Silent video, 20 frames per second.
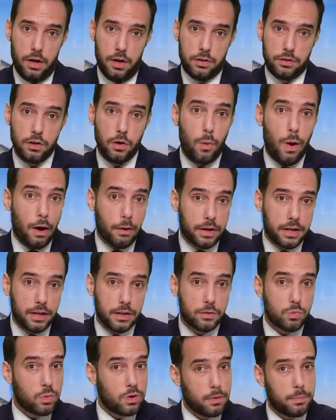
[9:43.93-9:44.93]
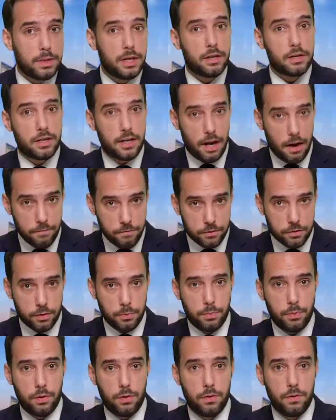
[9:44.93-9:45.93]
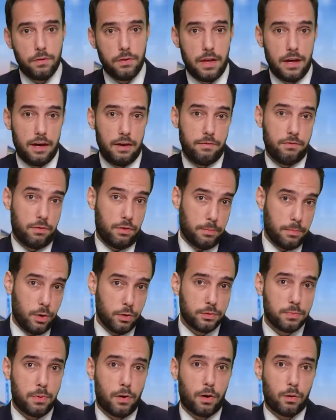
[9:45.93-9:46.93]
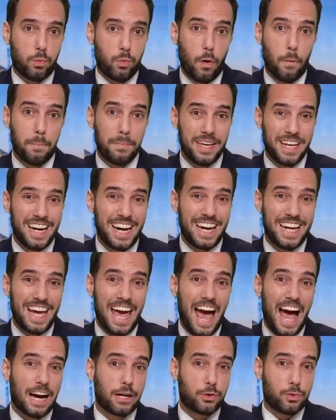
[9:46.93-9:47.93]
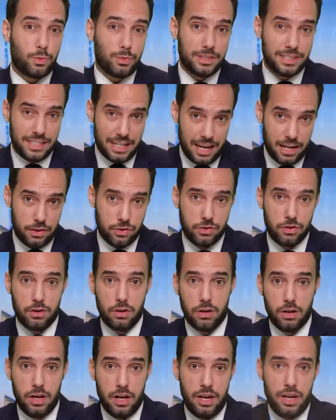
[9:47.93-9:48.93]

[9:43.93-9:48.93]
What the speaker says: So while kids will be uncomfortable, they, for the most part, won't be in any actual danger.